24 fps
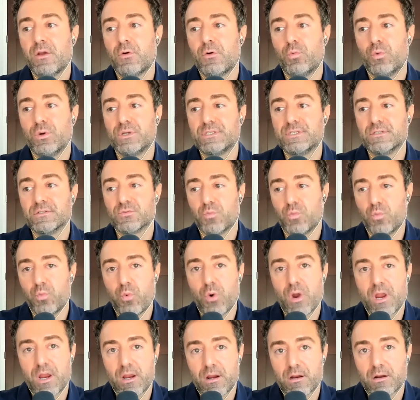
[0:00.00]
which is
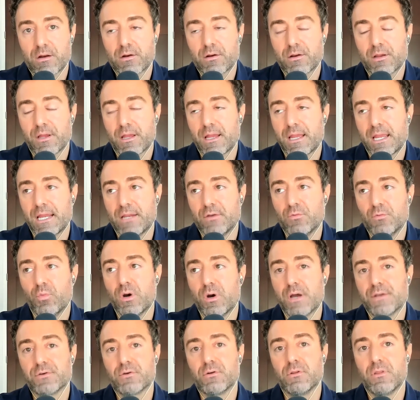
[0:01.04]
where and
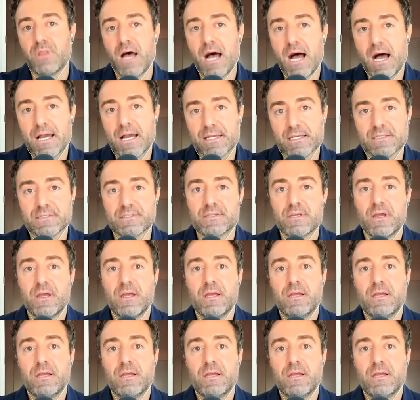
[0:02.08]
what underlies